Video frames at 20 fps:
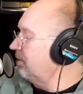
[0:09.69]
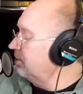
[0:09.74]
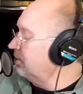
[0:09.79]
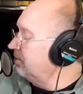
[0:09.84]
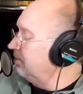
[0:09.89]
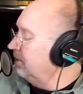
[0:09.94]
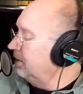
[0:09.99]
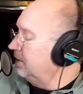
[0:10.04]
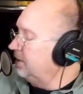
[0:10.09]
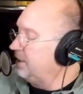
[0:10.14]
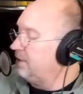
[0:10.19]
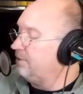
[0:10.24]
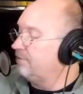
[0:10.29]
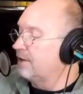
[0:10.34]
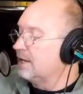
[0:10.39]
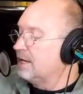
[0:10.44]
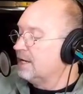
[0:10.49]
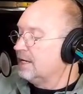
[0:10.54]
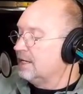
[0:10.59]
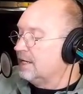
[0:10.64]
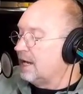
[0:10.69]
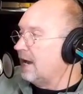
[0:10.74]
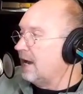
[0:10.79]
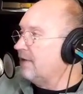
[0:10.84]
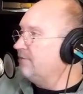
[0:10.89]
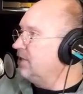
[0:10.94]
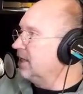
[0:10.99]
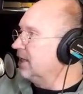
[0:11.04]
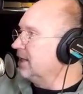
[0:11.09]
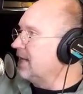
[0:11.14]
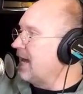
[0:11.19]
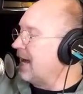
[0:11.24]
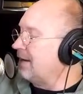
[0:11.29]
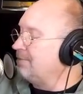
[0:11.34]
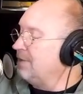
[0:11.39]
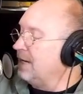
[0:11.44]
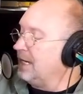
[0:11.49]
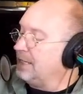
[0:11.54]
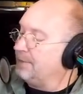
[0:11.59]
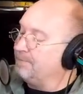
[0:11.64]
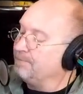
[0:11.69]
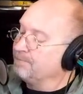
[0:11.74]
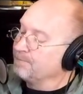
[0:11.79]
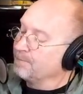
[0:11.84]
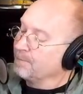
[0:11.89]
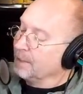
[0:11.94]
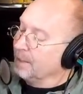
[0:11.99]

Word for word: Hard to believe I've done that many.